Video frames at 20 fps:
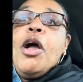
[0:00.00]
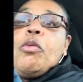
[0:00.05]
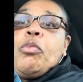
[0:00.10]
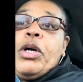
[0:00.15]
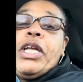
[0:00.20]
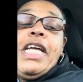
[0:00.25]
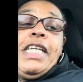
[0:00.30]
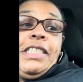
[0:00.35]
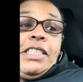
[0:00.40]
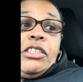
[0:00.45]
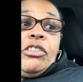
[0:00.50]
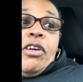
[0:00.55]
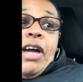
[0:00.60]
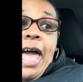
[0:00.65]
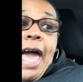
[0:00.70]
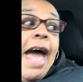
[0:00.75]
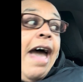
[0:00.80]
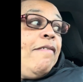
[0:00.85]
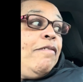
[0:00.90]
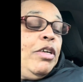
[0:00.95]
where they still
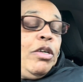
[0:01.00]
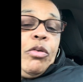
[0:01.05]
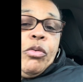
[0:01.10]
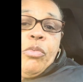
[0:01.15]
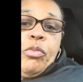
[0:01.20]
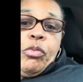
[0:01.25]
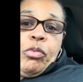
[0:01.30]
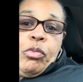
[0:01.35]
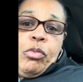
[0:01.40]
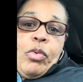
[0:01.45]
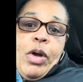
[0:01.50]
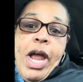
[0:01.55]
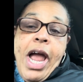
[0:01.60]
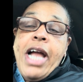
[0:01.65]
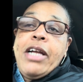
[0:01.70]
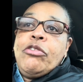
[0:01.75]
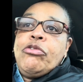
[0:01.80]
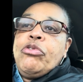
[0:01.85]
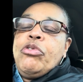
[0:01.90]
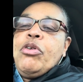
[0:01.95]
have it where I
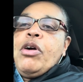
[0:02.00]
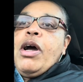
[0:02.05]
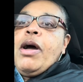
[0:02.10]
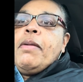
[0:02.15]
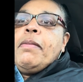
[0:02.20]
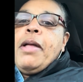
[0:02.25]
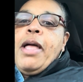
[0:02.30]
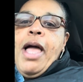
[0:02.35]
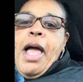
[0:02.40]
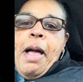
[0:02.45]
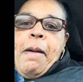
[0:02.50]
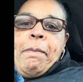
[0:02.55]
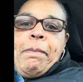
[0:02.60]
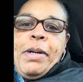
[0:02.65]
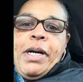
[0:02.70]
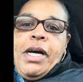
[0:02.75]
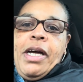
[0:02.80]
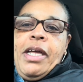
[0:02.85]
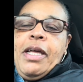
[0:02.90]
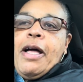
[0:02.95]
grew up.
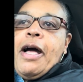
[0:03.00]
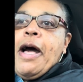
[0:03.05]
But